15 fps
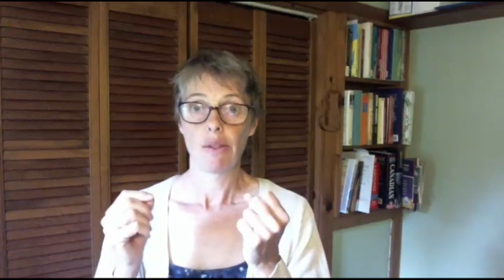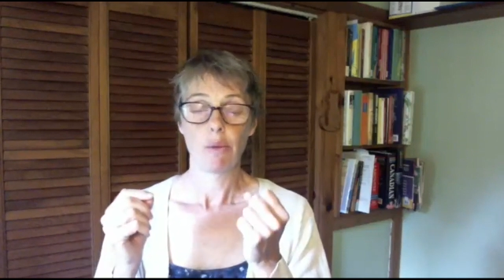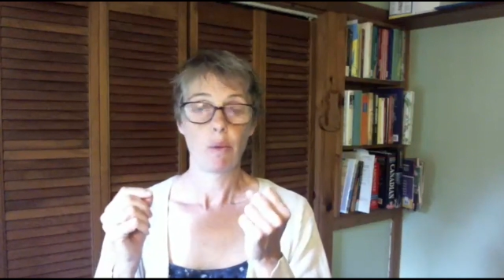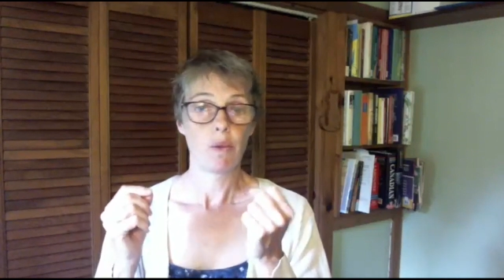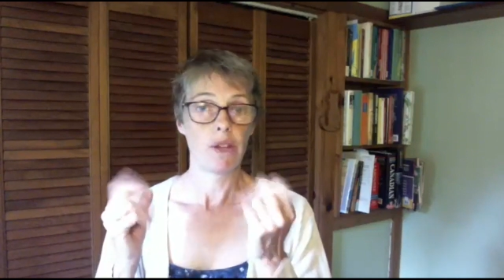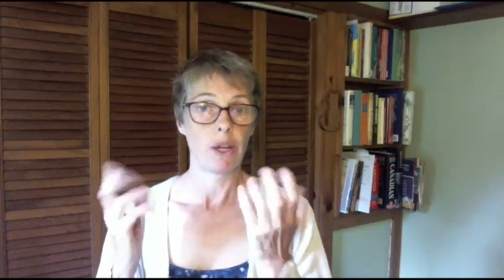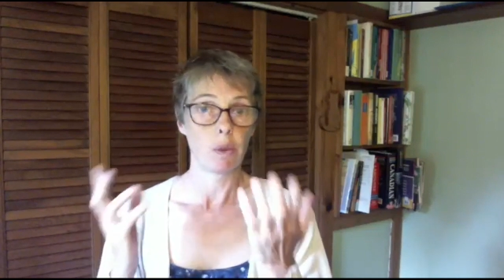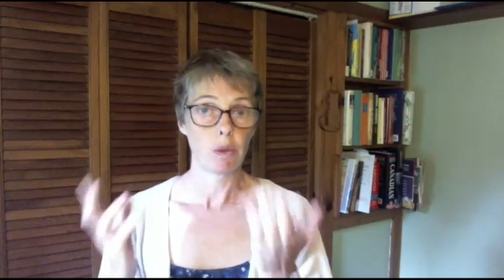
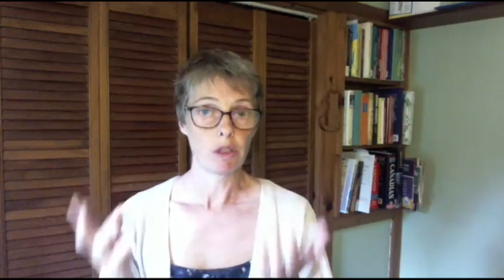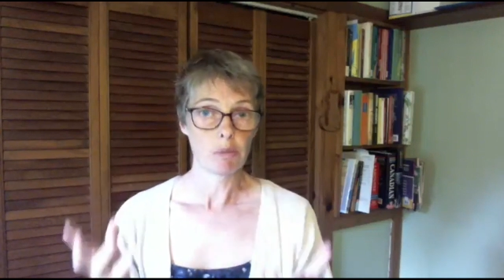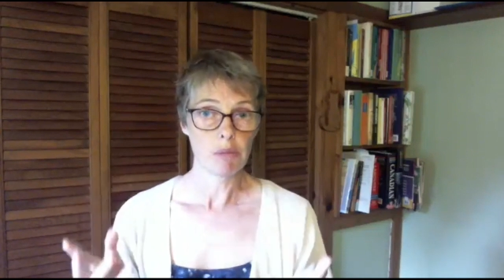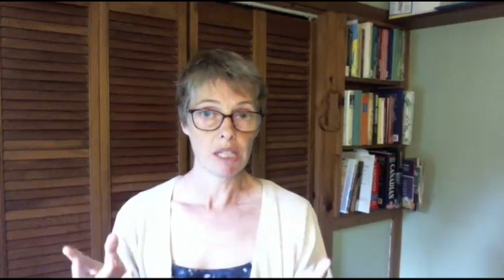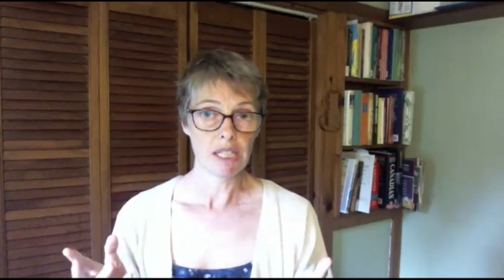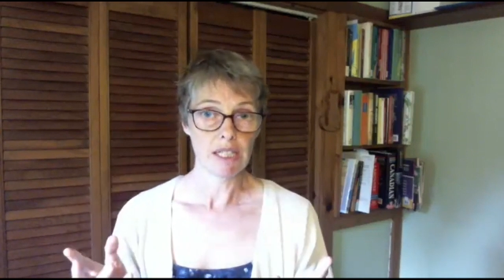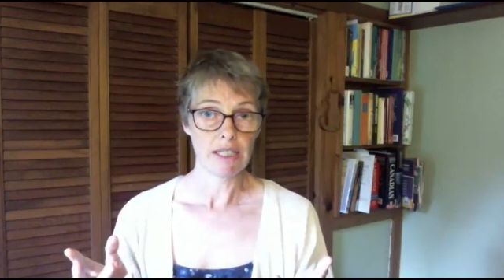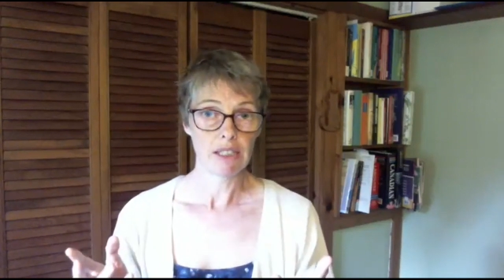There will
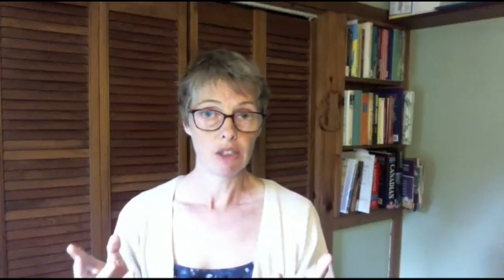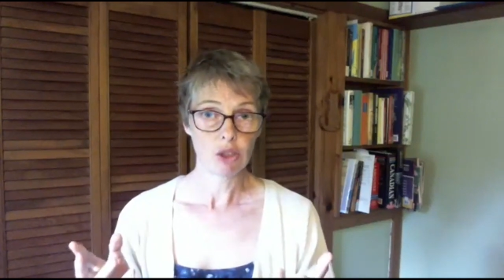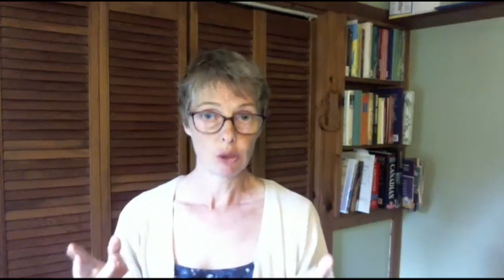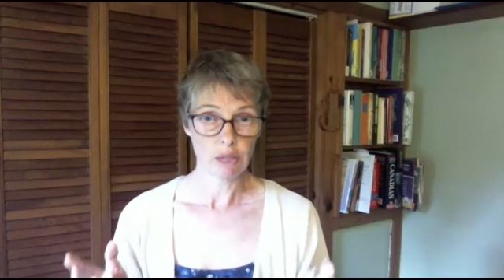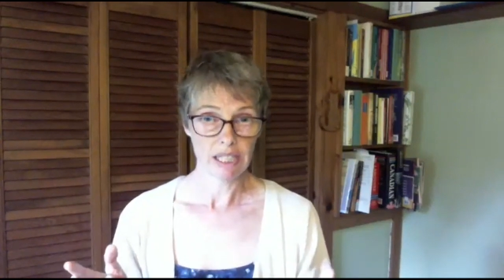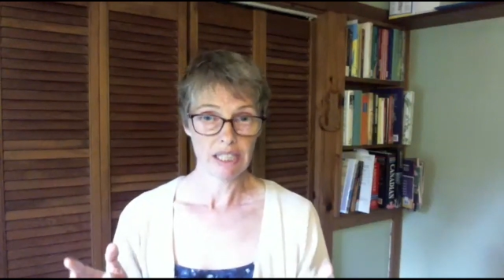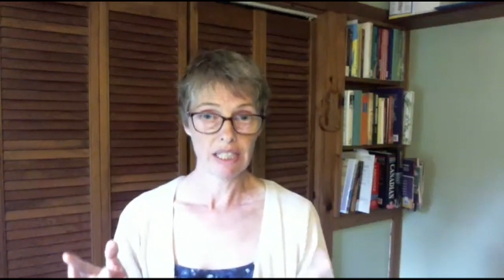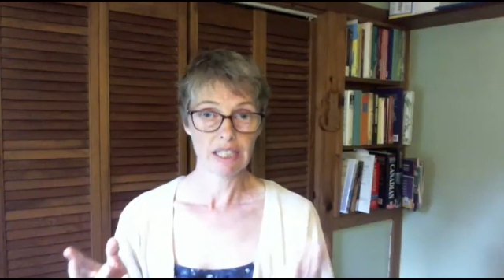be
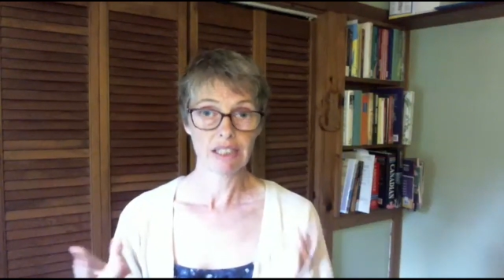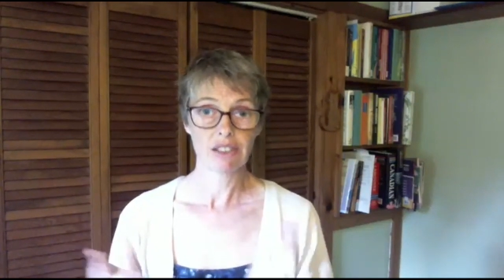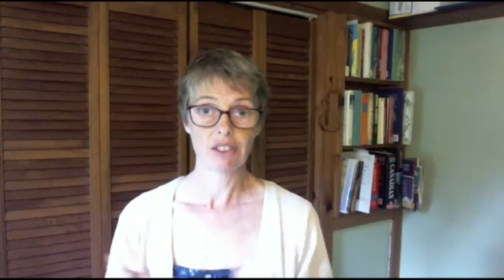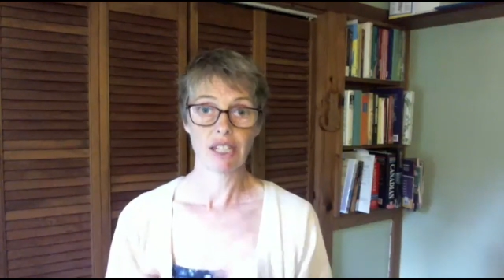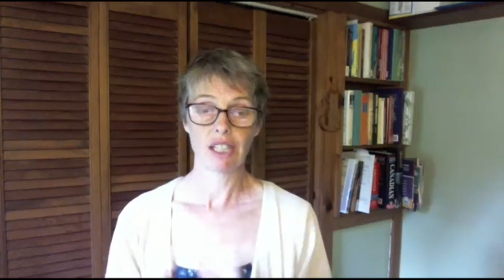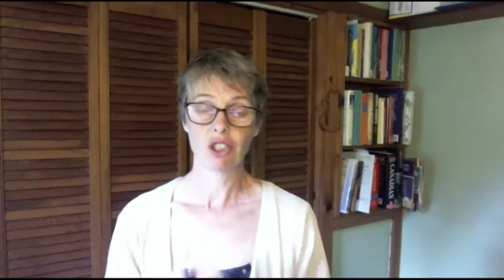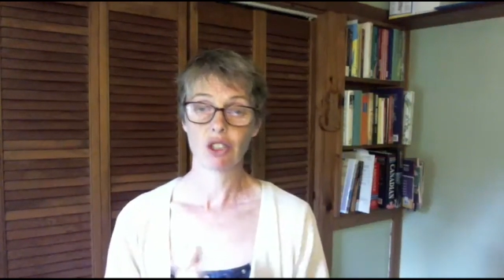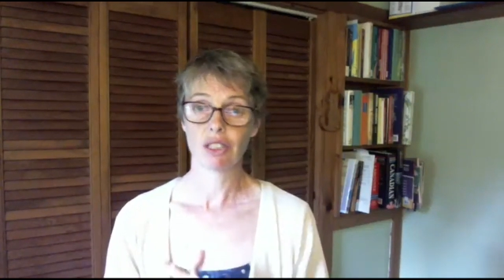training
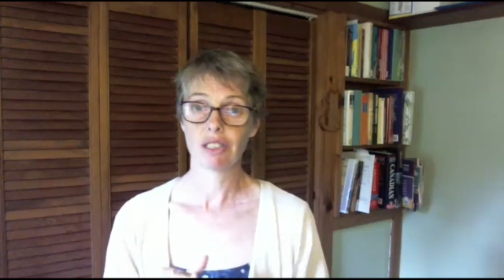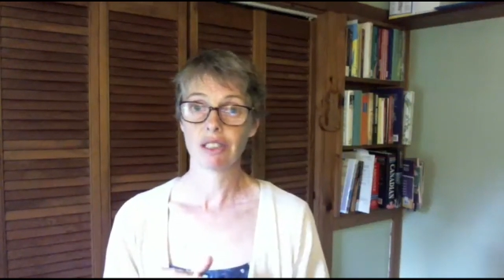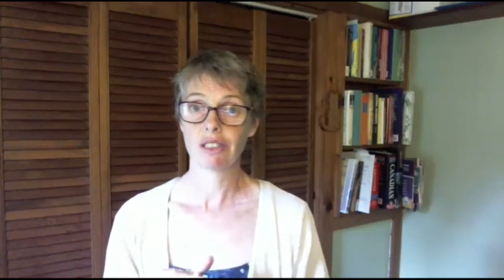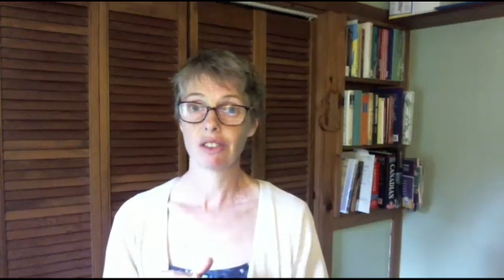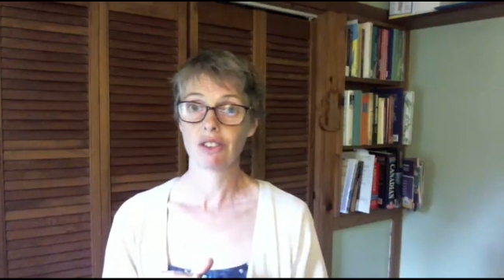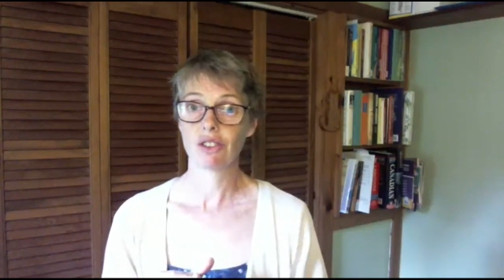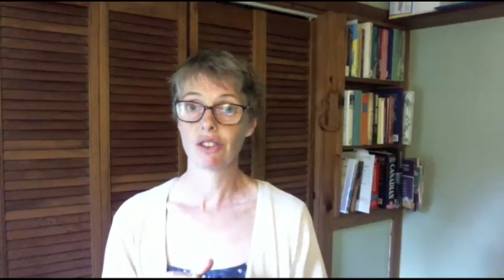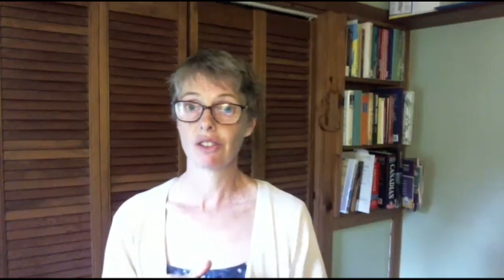
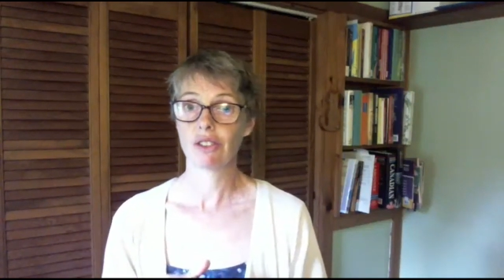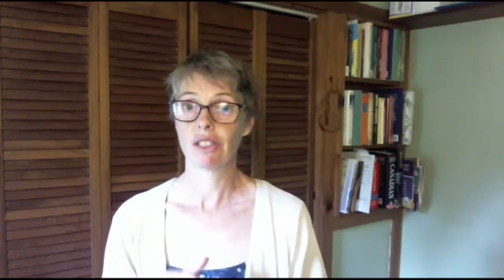sessions,